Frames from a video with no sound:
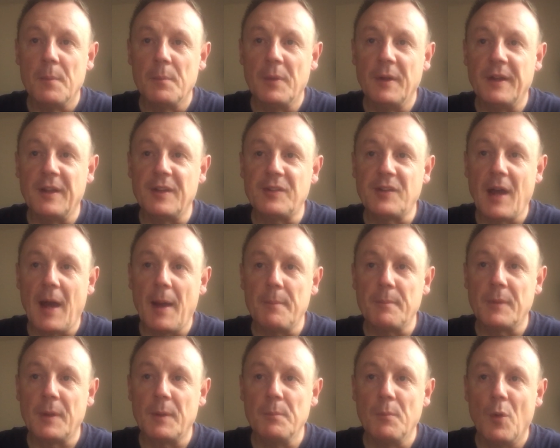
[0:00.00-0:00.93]
but it's
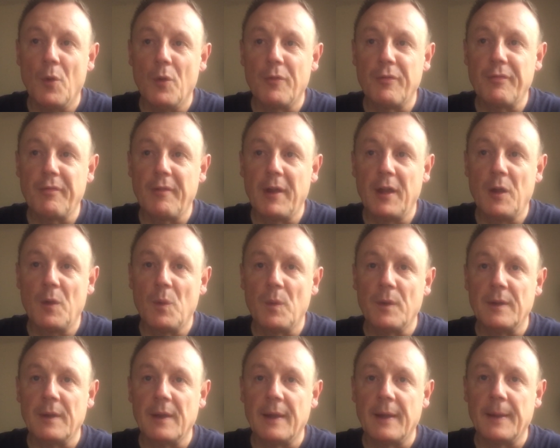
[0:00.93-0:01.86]
happening more
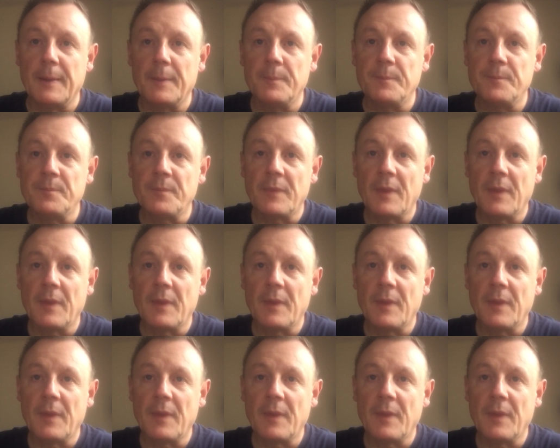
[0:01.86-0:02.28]
frequently.